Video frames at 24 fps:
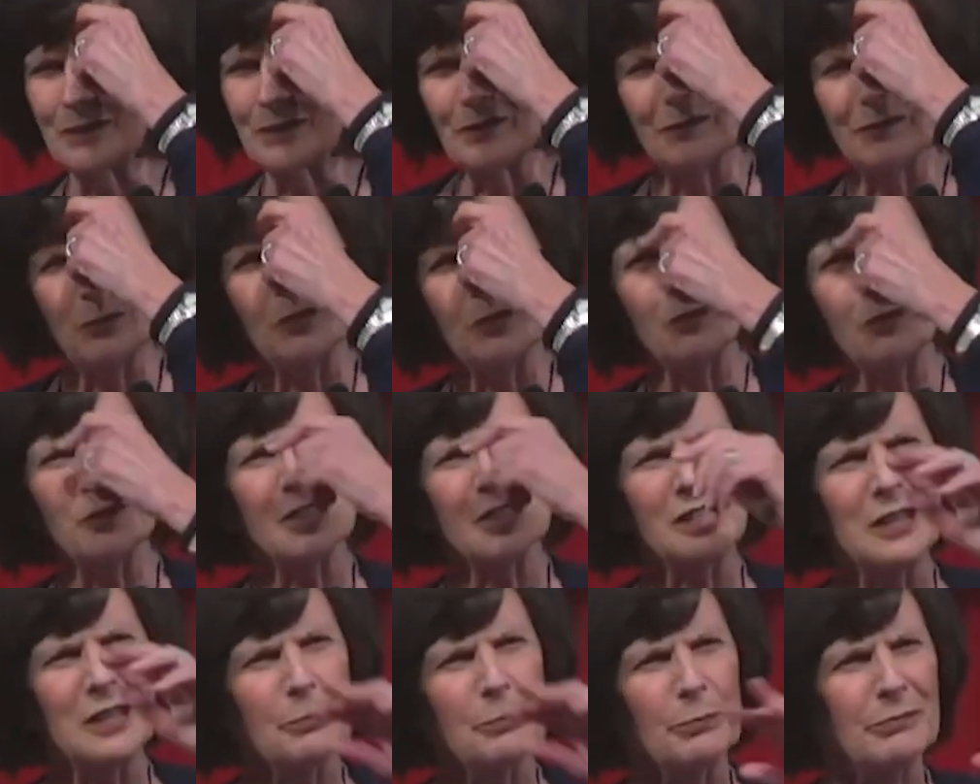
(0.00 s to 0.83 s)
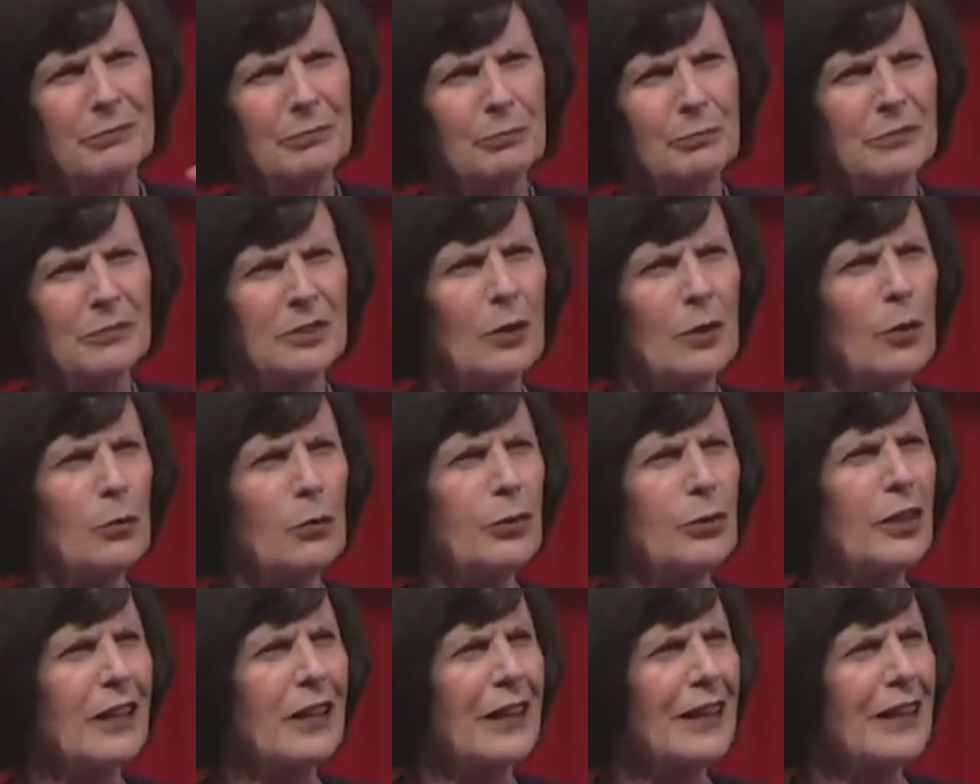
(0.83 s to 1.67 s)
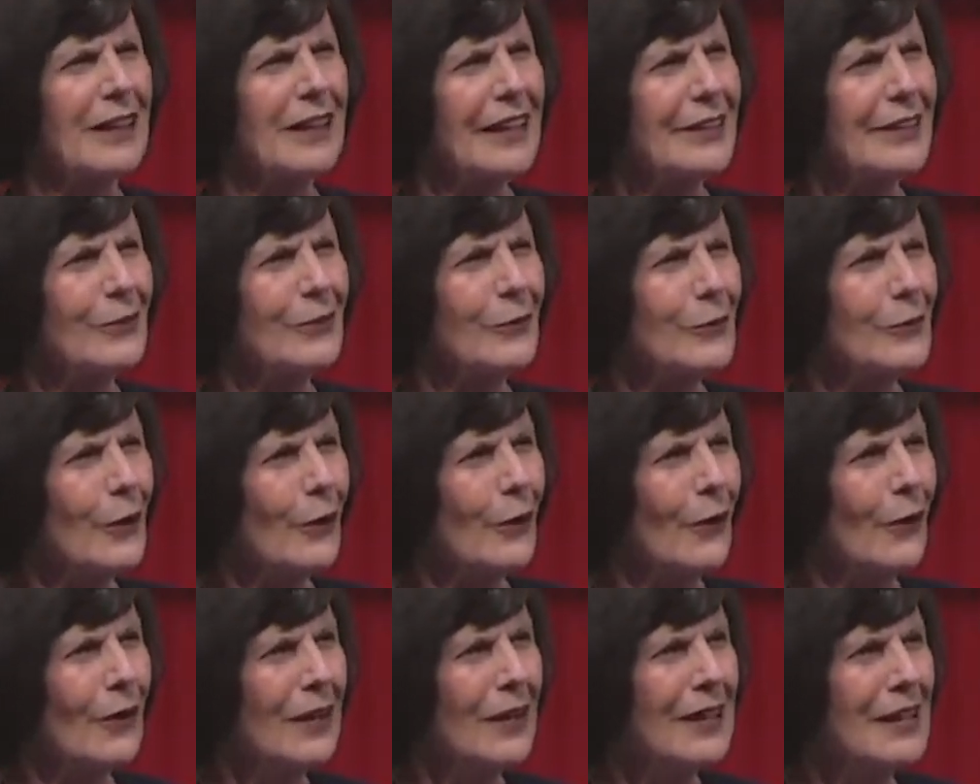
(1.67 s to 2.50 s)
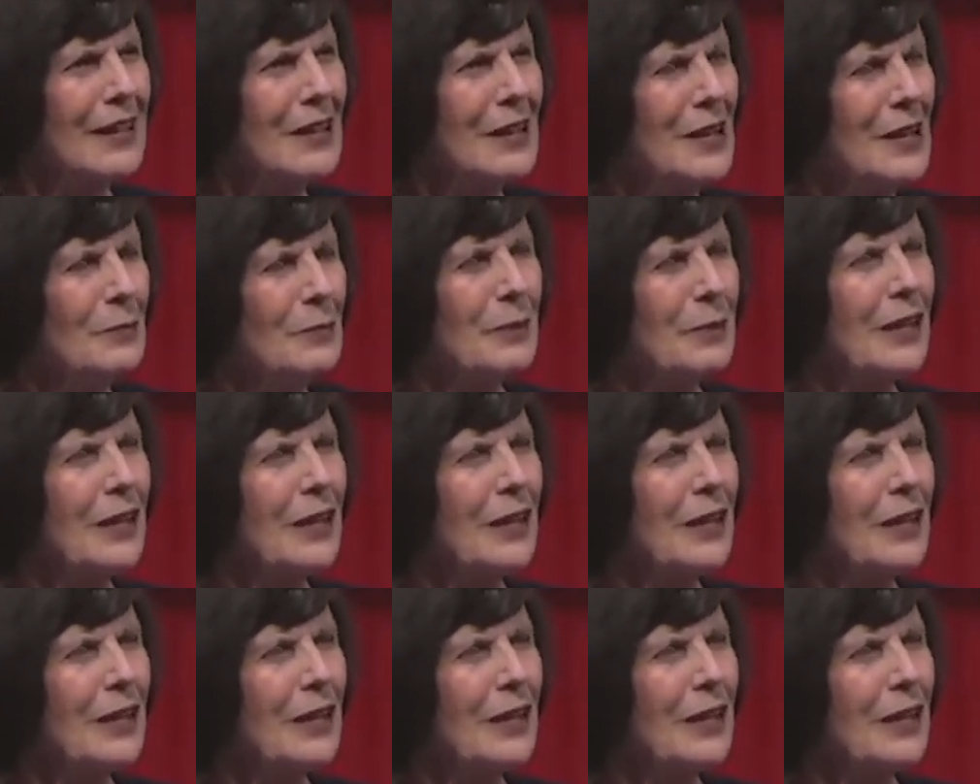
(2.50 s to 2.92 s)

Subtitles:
we'll see the whole thing. I don't know. But I'll